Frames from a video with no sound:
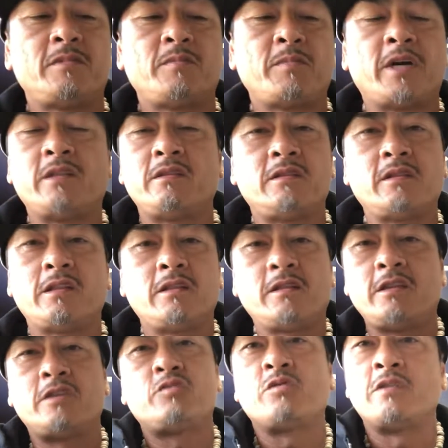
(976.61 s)
But
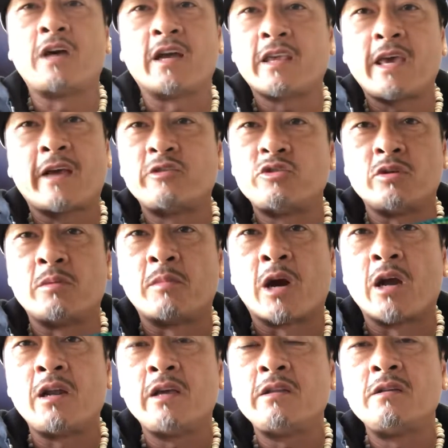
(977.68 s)
this will not catch you a
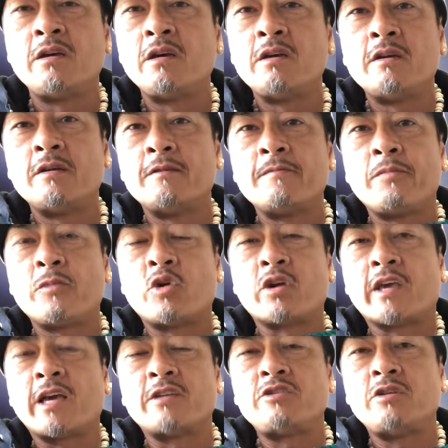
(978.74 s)
marlin or
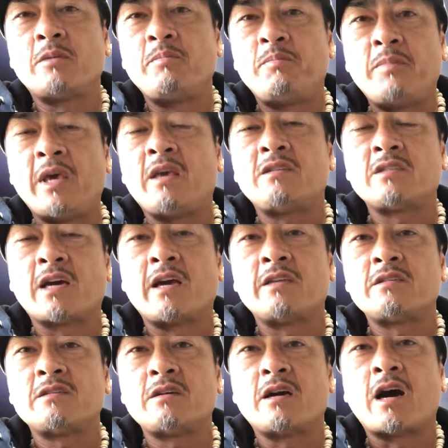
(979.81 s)
catch you a big
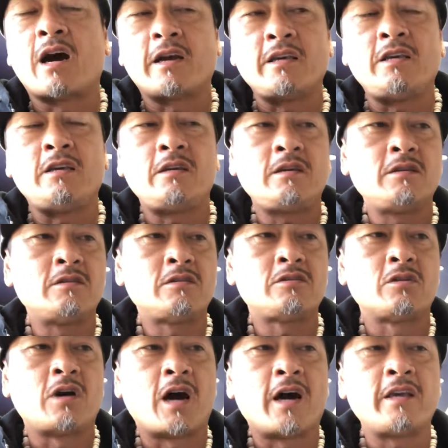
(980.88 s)
size ahi. So
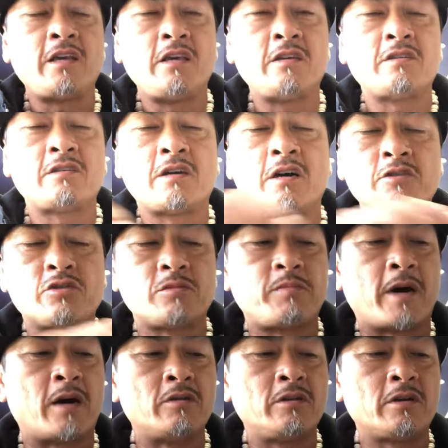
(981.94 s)
ahi is
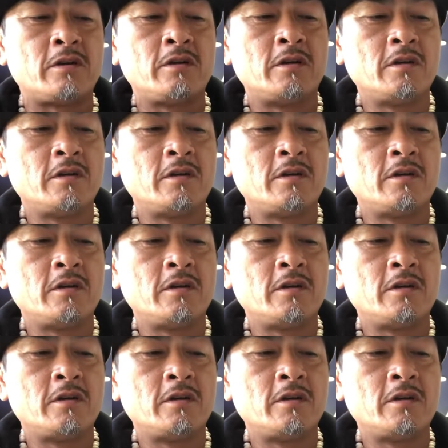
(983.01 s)
100-pounder.